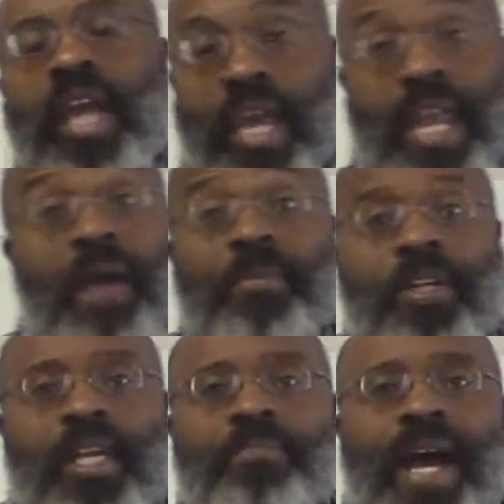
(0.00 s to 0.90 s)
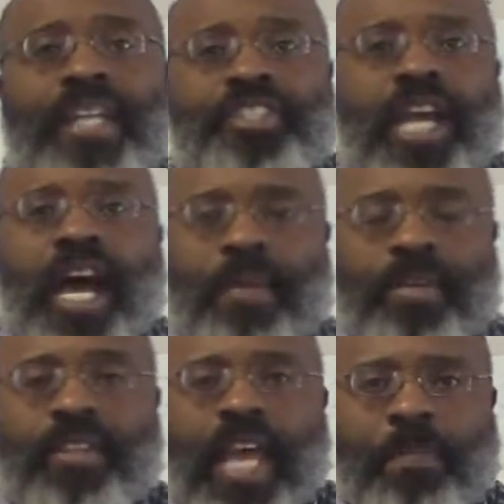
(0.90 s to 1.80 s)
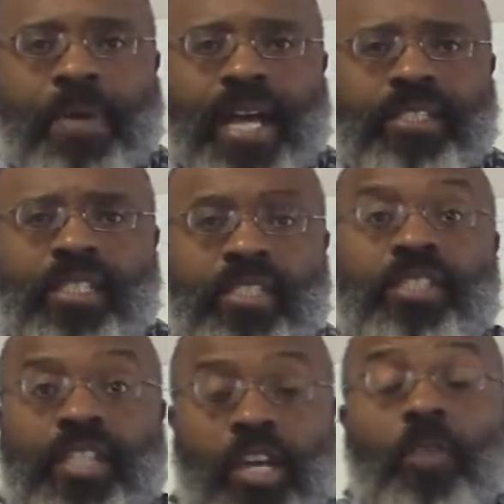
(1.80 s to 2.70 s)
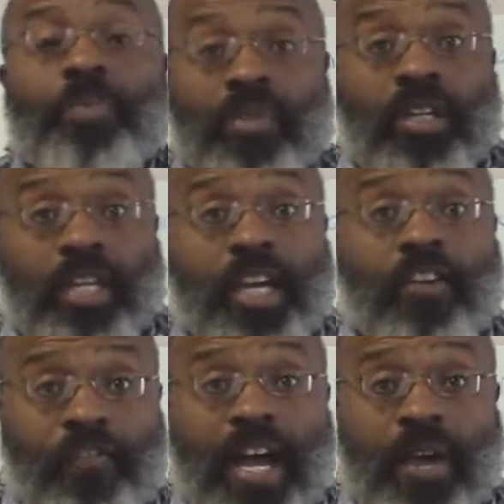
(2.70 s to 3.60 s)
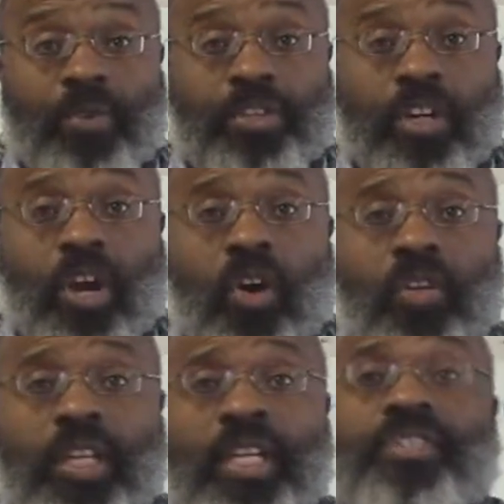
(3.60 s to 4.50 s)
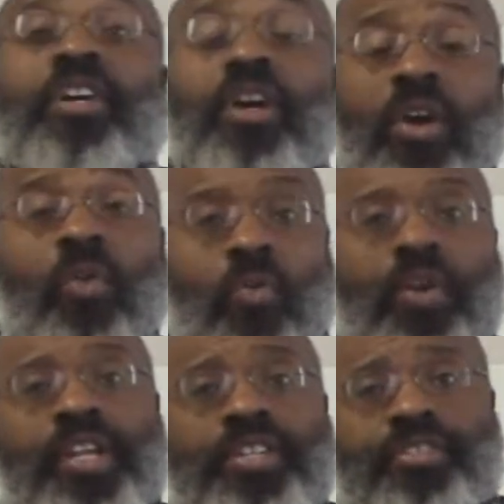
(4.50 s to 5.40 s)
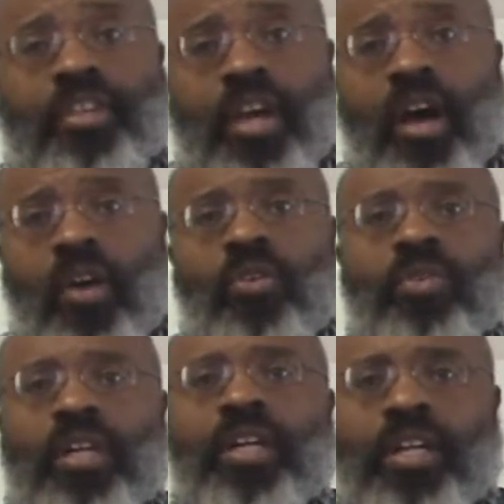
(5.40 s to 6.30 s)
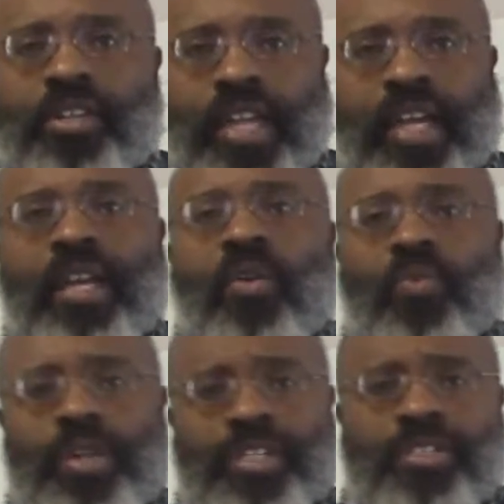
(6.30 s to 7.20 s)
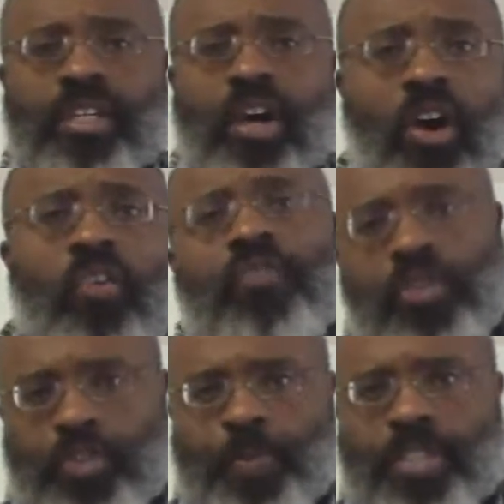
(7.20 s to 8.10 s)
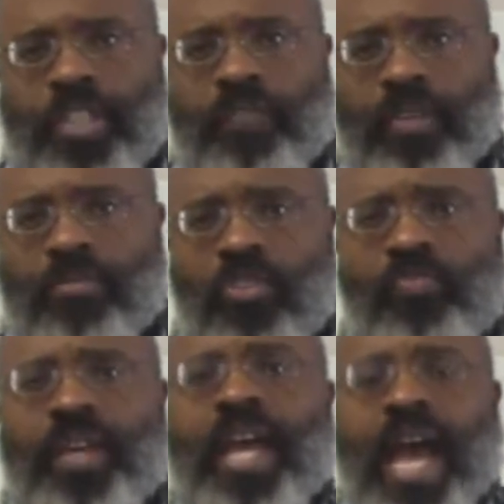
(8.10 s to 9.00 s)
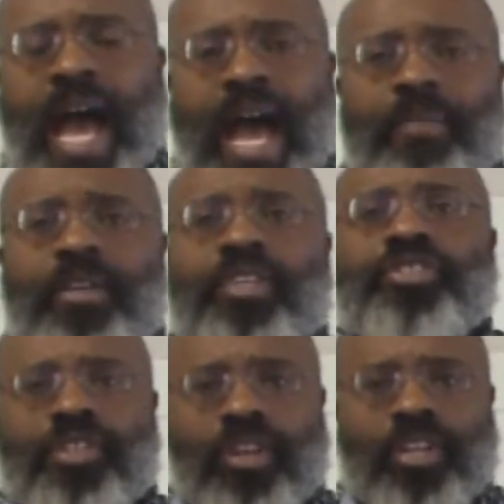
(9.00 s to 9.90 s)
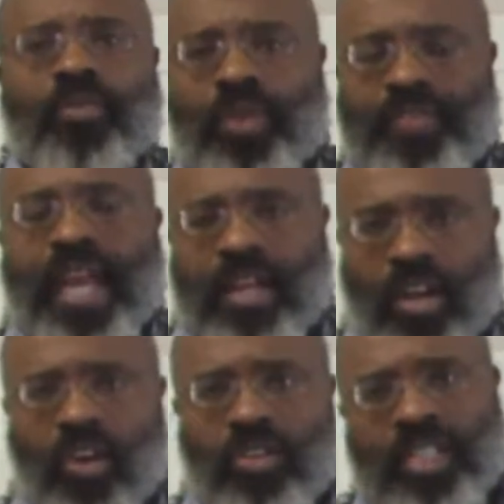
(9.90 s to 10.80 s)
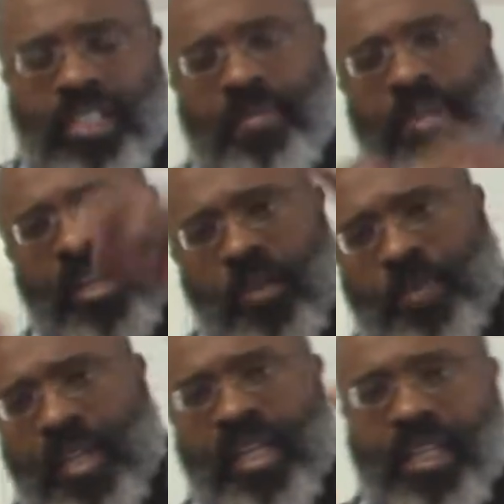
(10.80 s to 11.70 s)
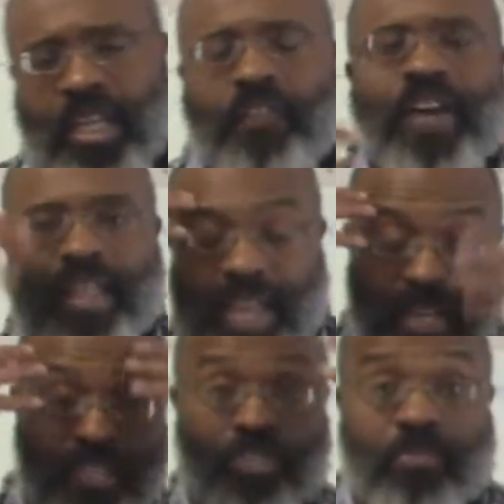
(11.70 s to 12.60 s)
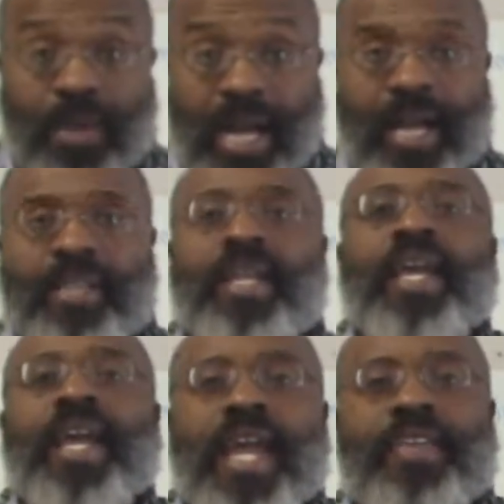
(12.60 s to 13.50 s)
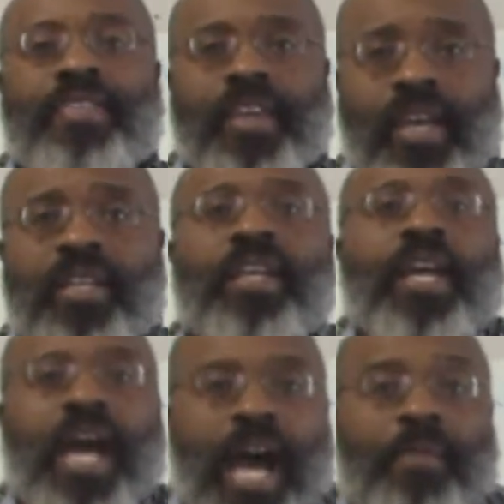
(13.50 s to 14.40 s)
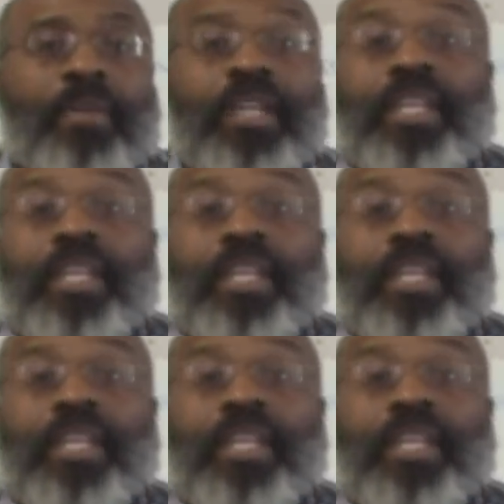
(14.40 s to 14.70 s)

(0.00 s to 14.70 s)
and my job in that process is to help you clarify what the goal is. What is the goal? Okay? What is the goal for a specific movement? I'm going to show you what that goal is. I'm going to help you to clarify that in your mind. And then I'm going